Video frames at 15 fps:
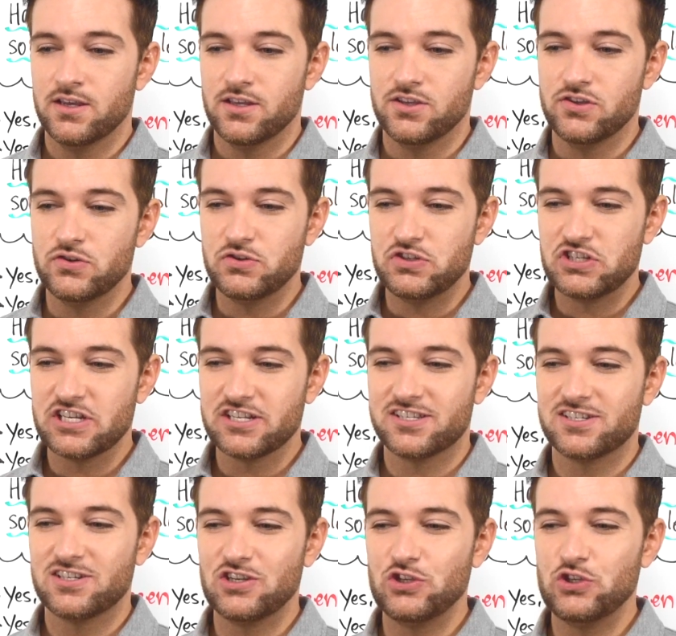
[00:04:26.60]
you
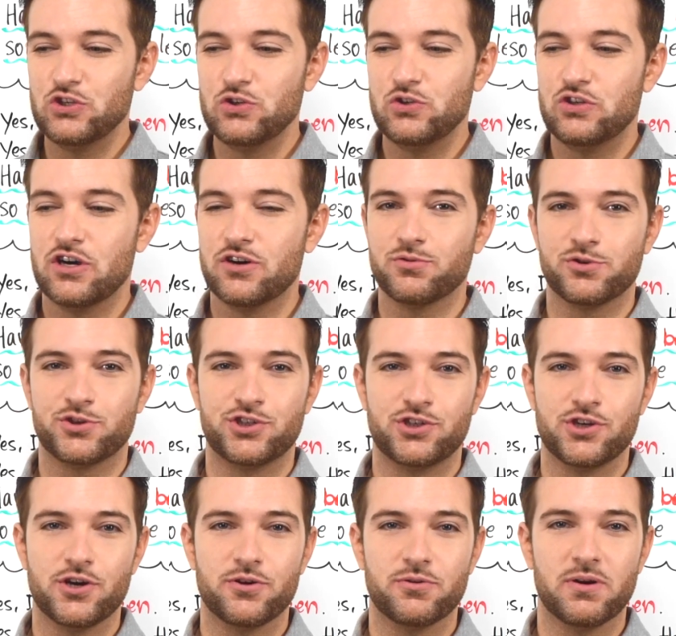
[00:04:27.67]
don't
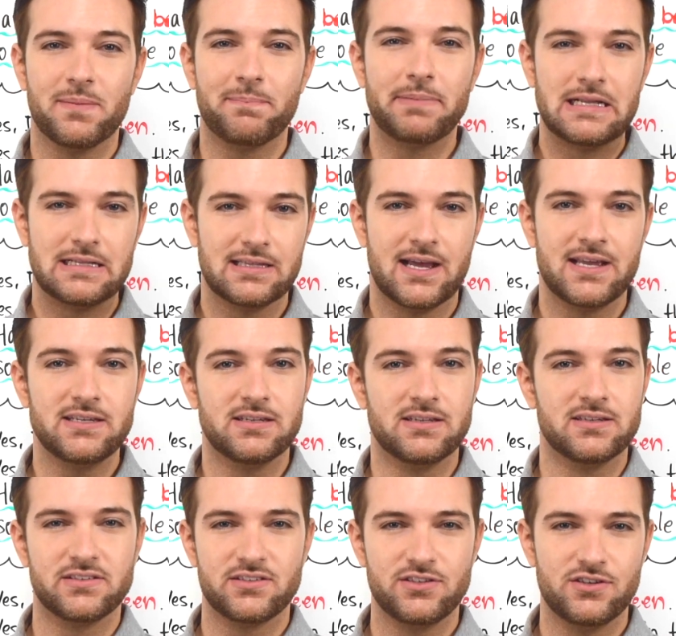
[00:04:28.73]
show a
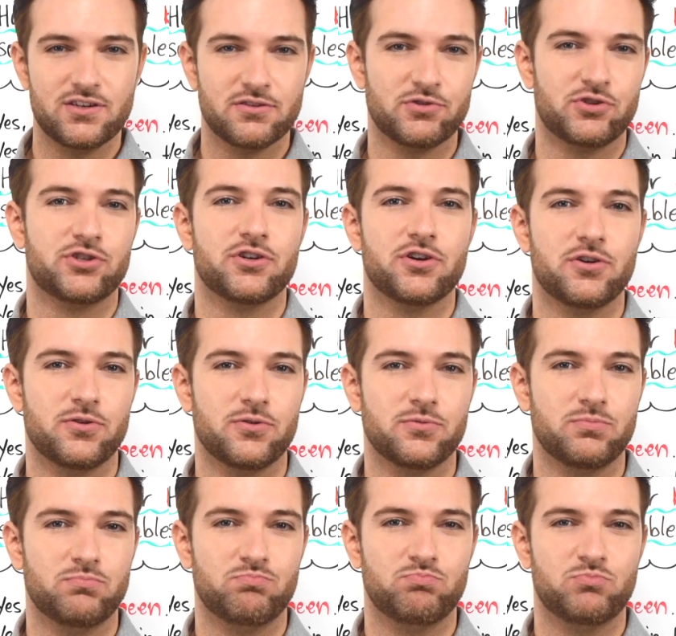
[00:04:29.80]
politeness, you don't
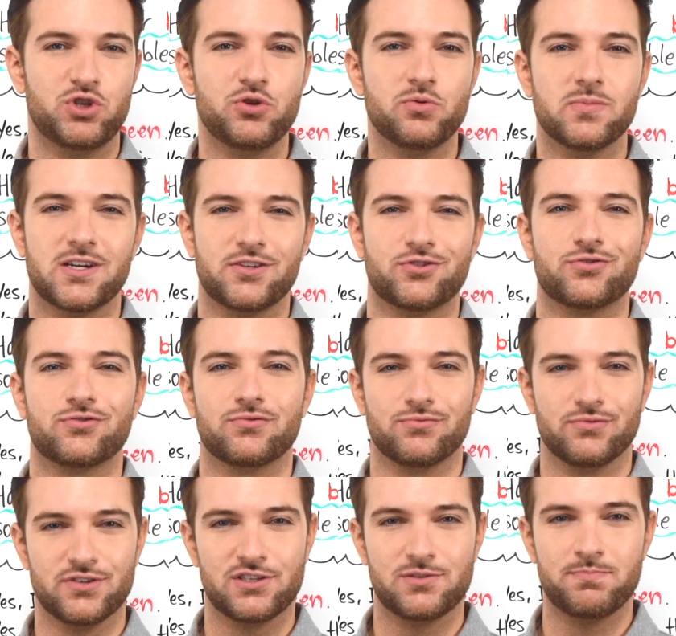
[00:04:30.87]
show too much
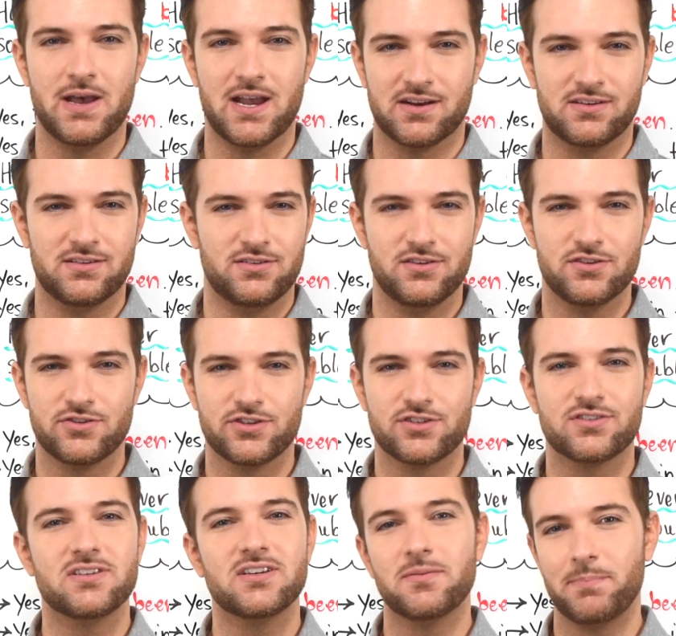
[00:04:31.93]
respect. You're
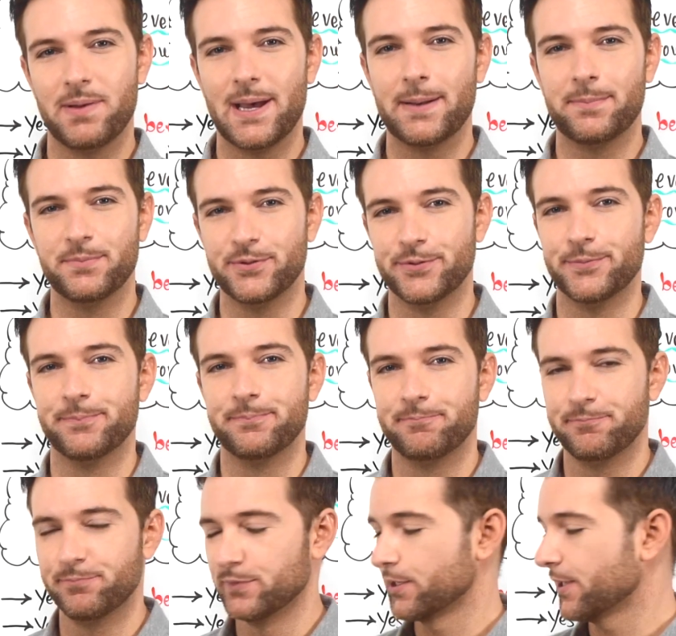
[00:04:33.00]
just in a bad mood,
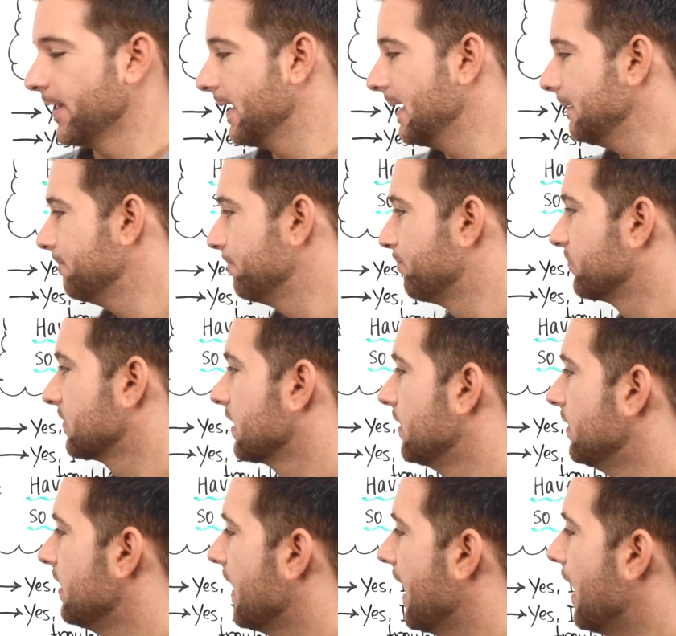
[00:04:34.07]
okay?
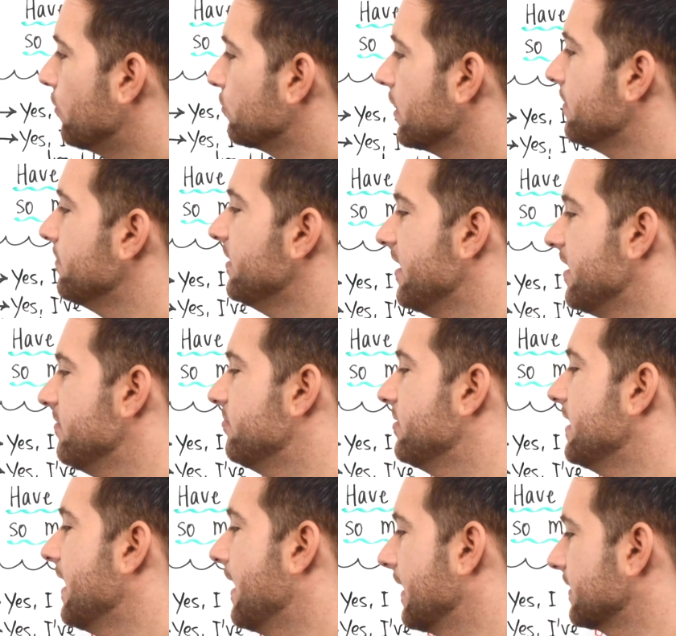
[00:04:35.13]
How come they've
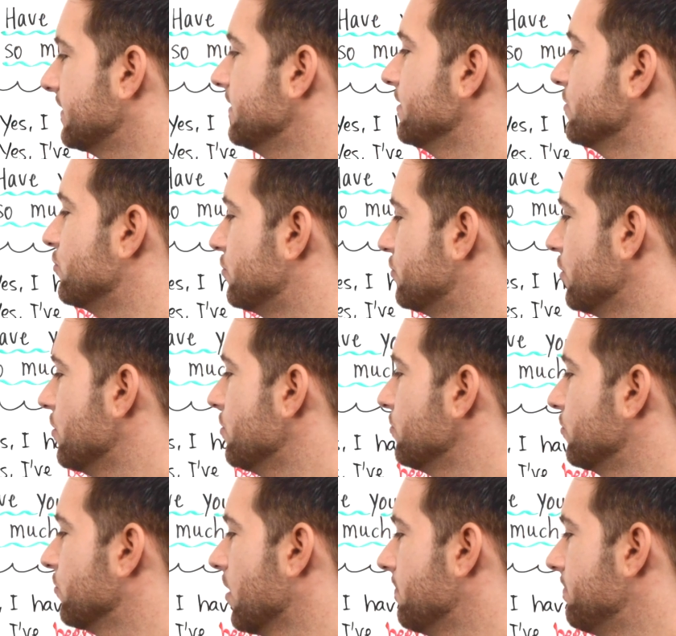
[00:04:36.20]
been acting so
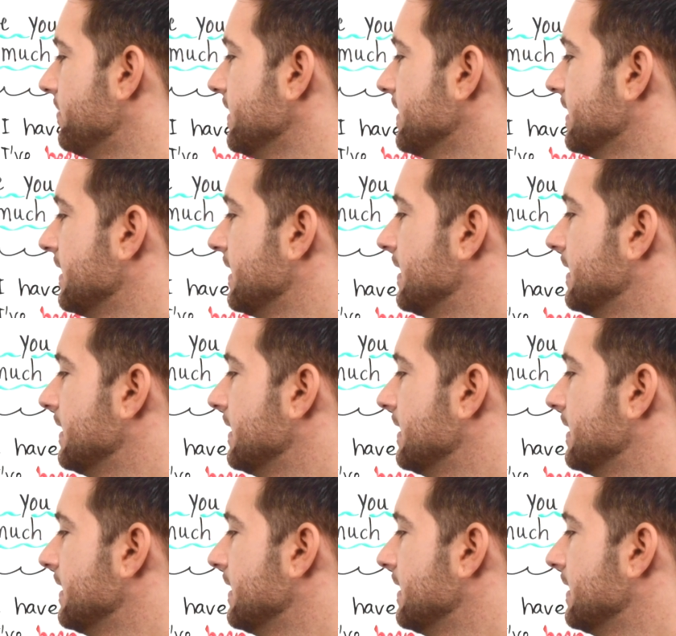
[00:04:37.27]
grumpy